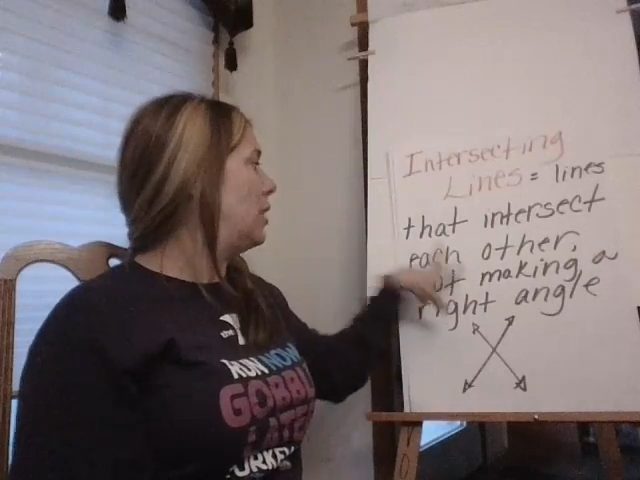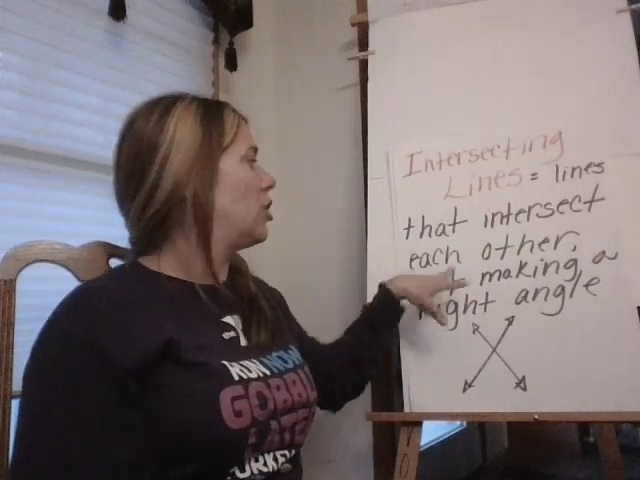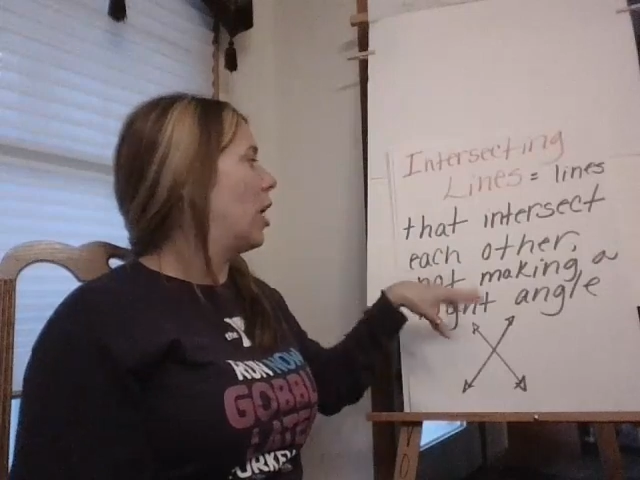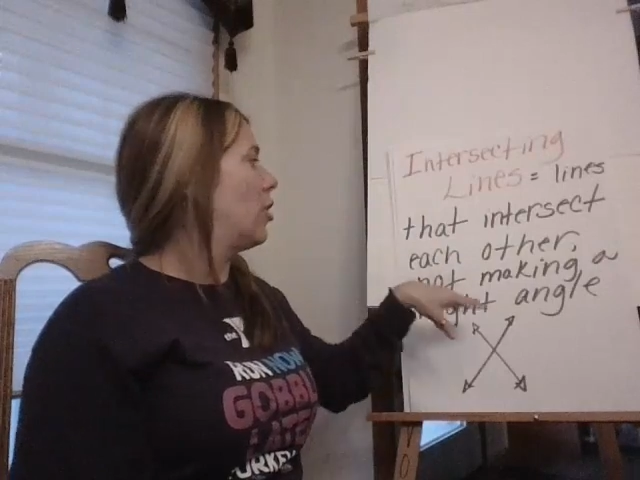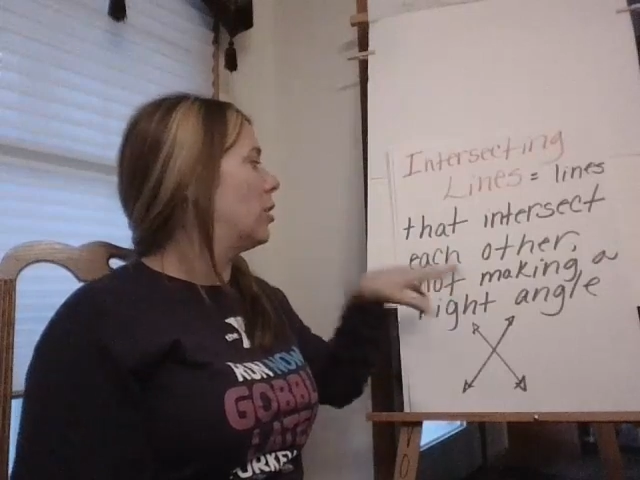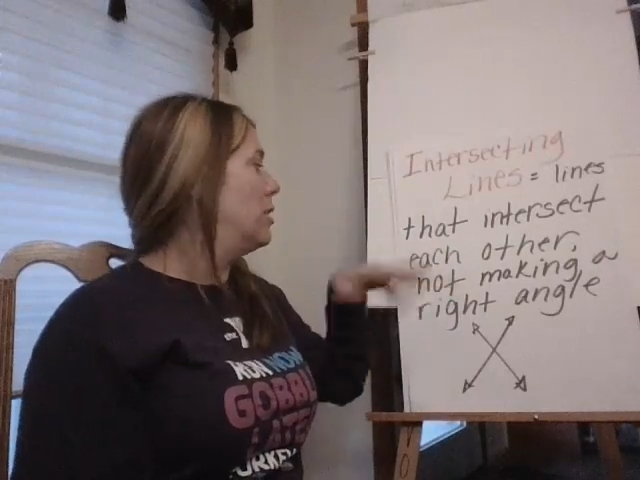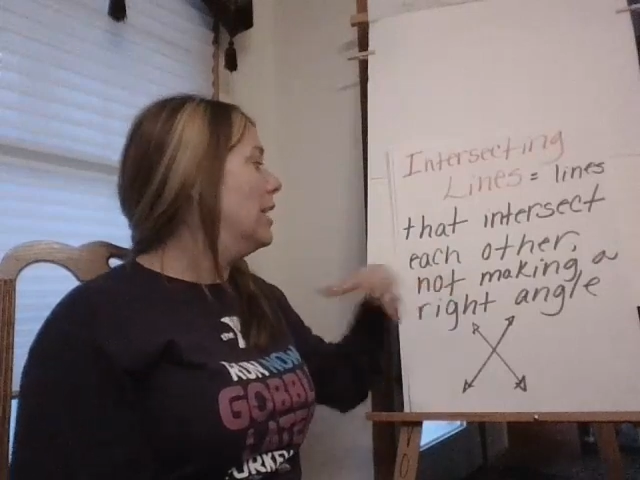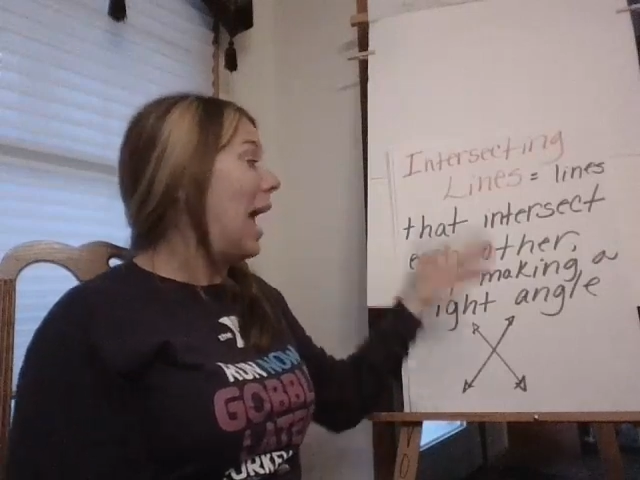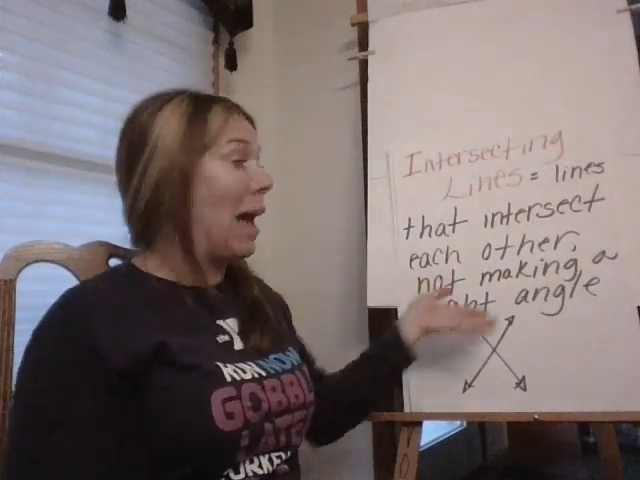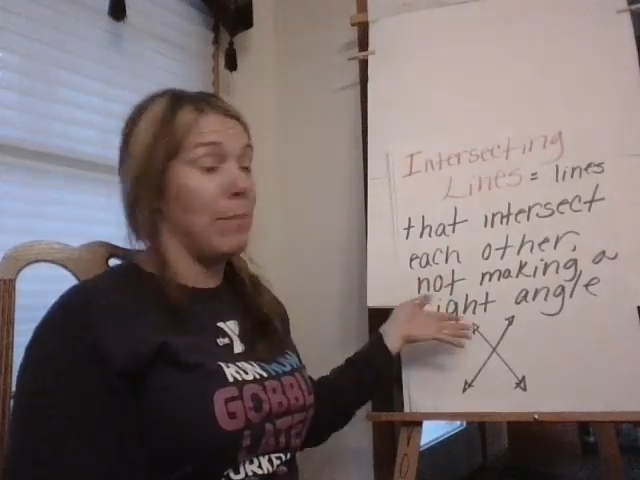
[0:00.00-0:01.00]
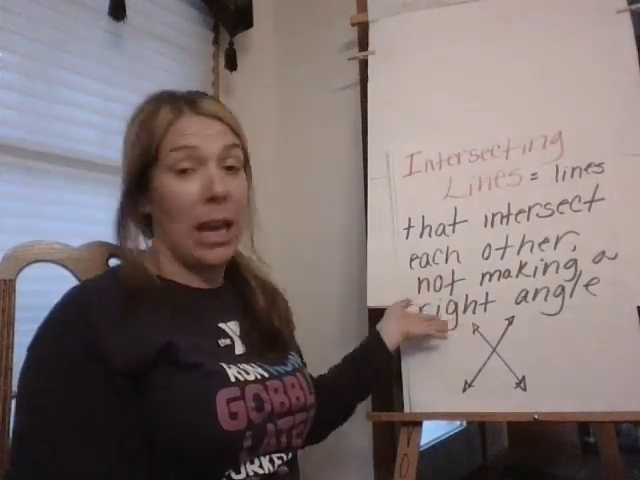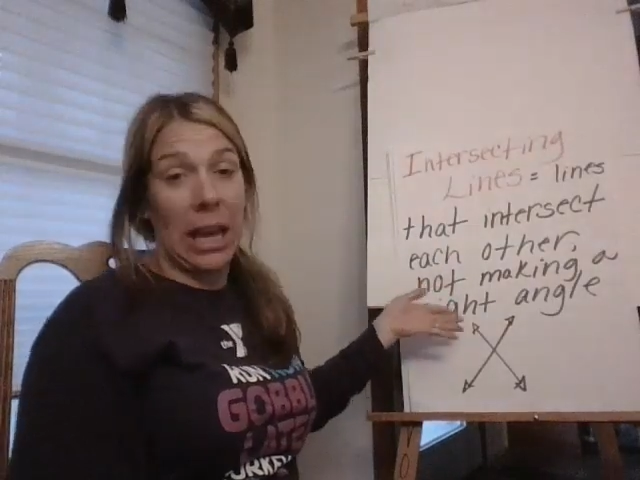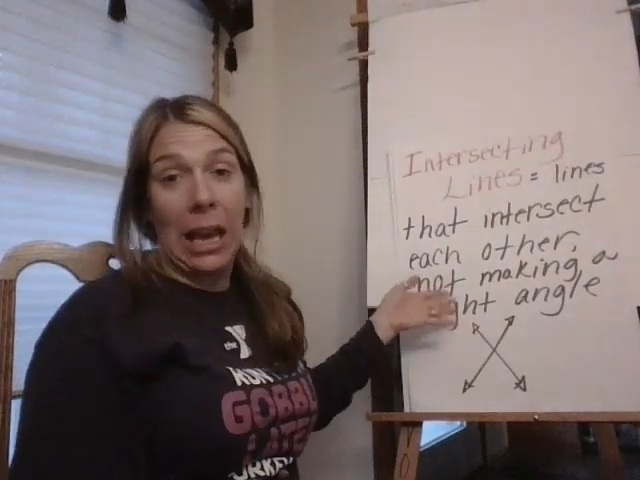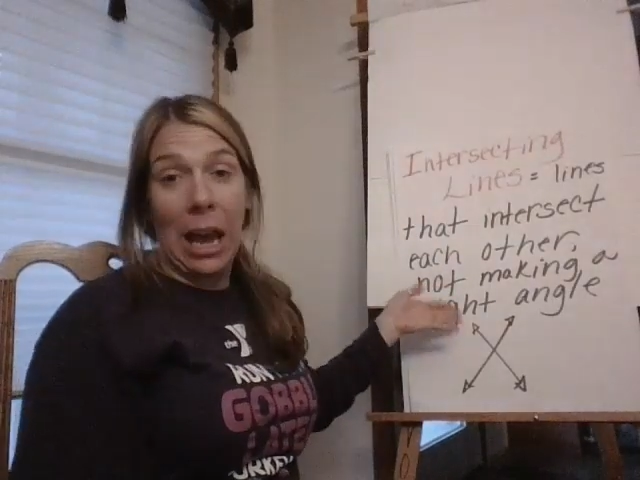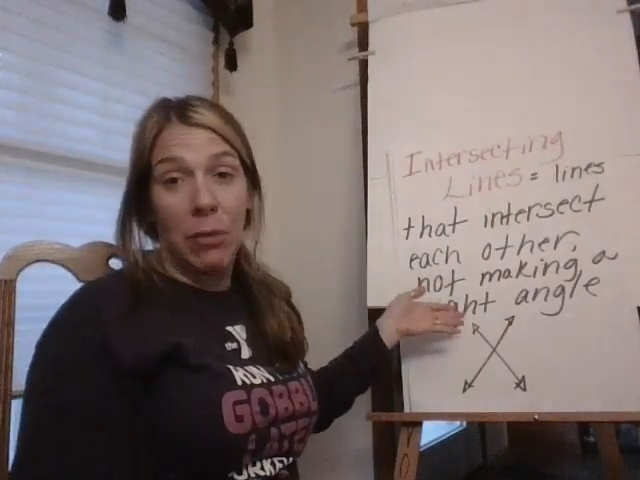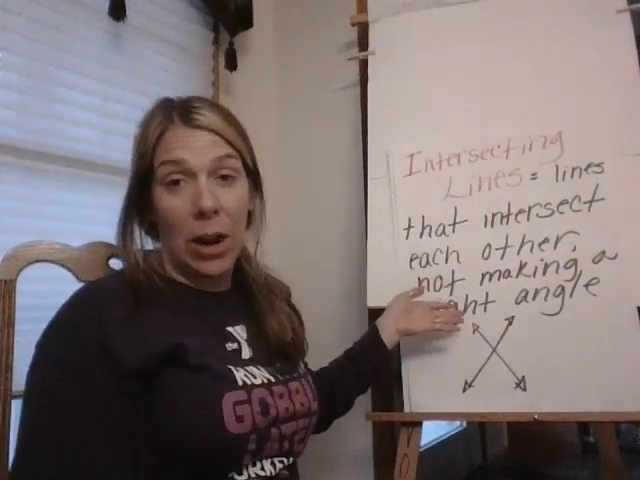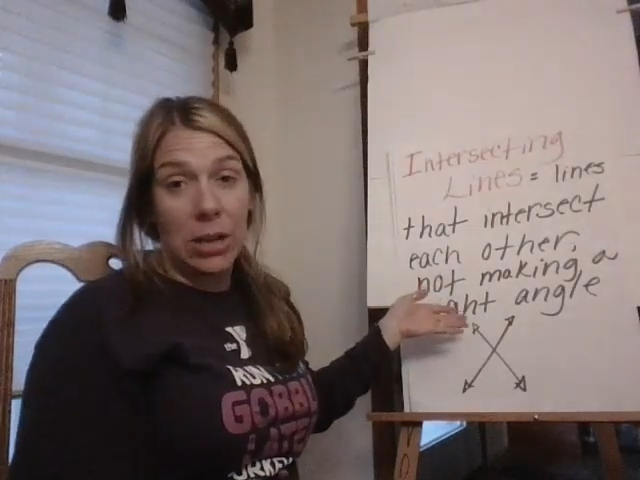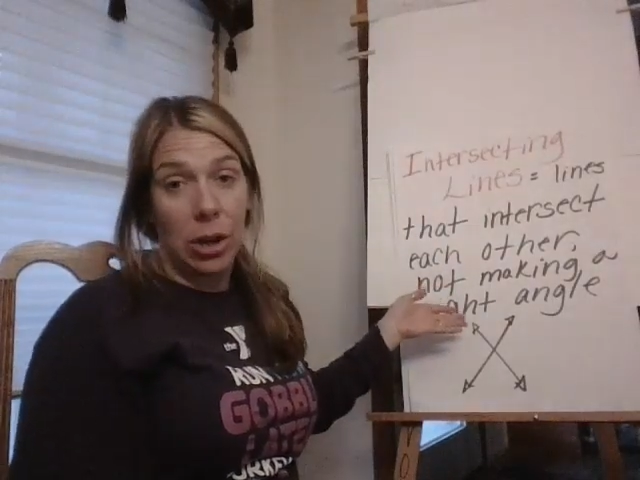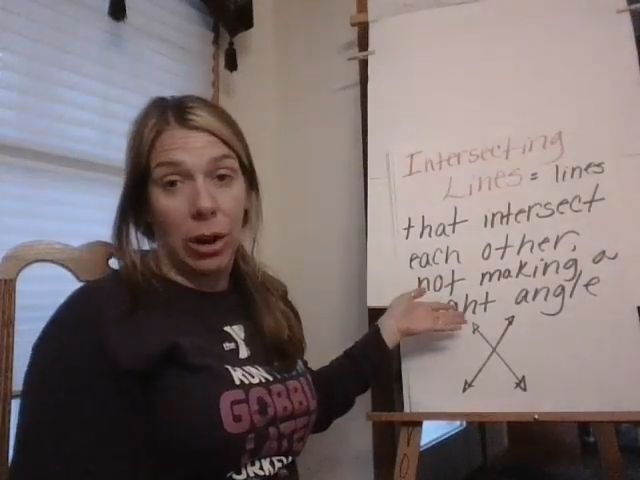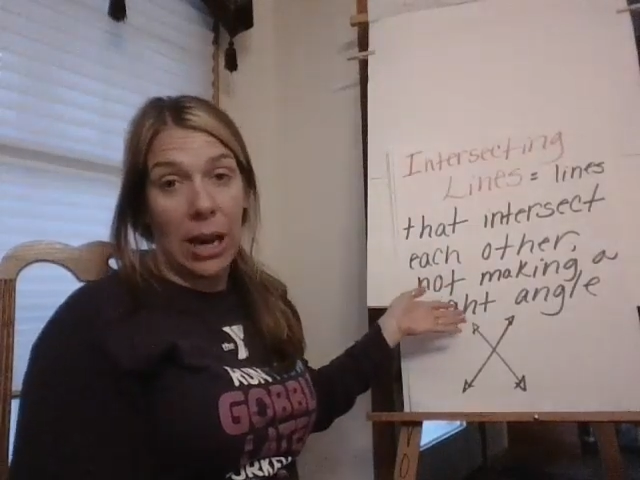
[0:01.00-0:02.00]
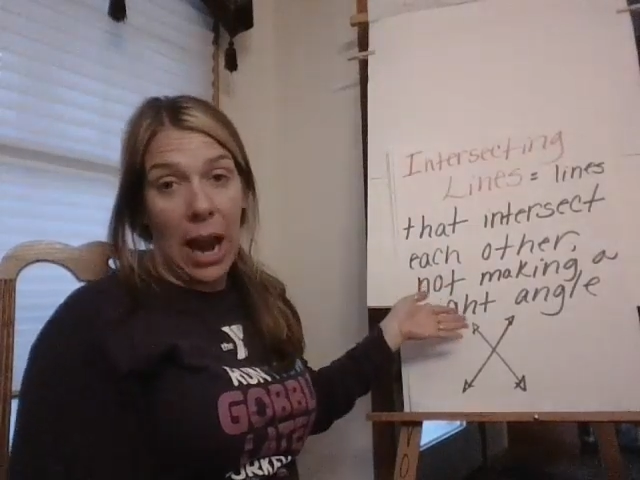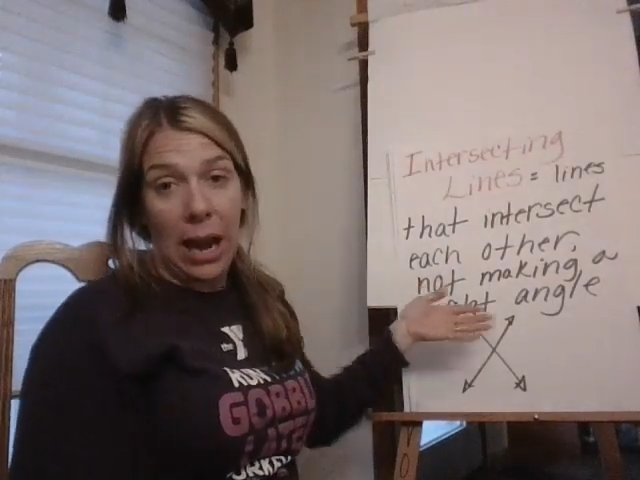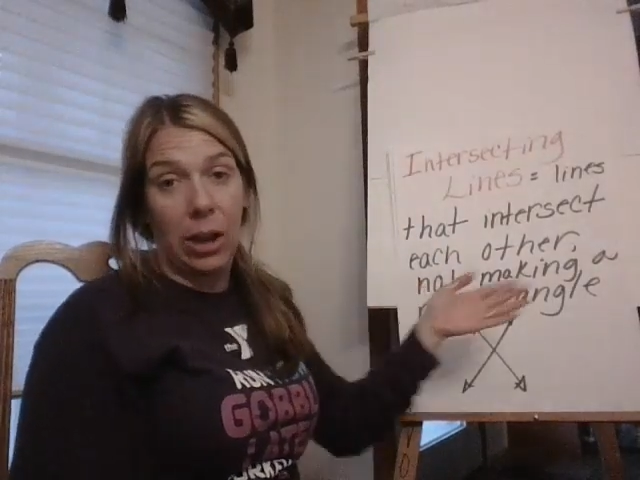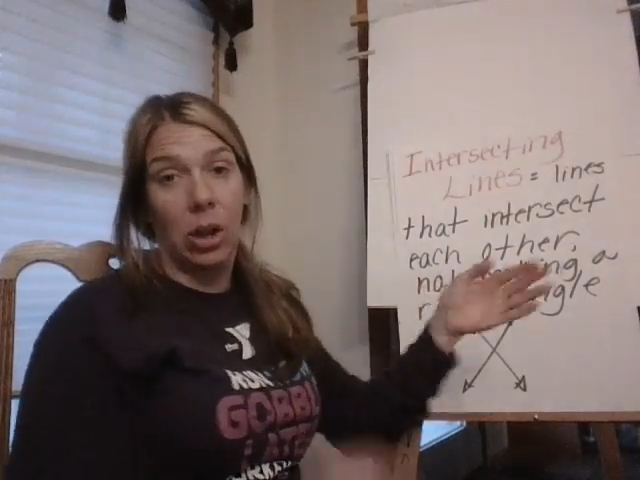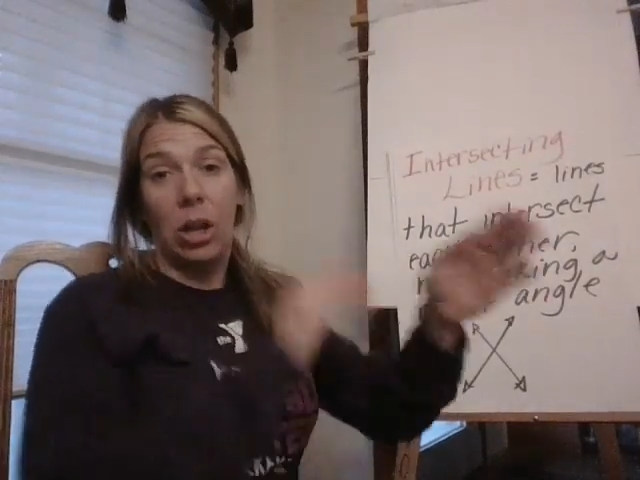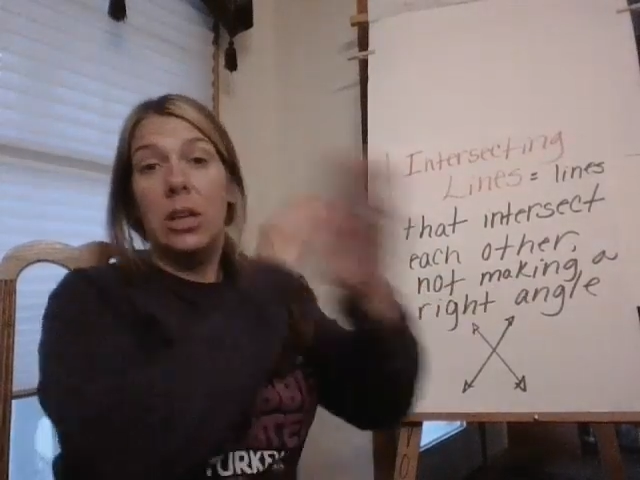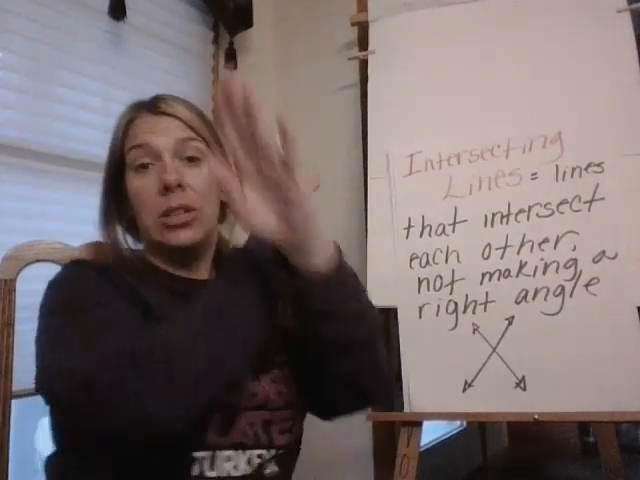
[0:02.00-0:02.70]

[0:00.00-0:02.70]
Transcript: each other, not making a right degree angle.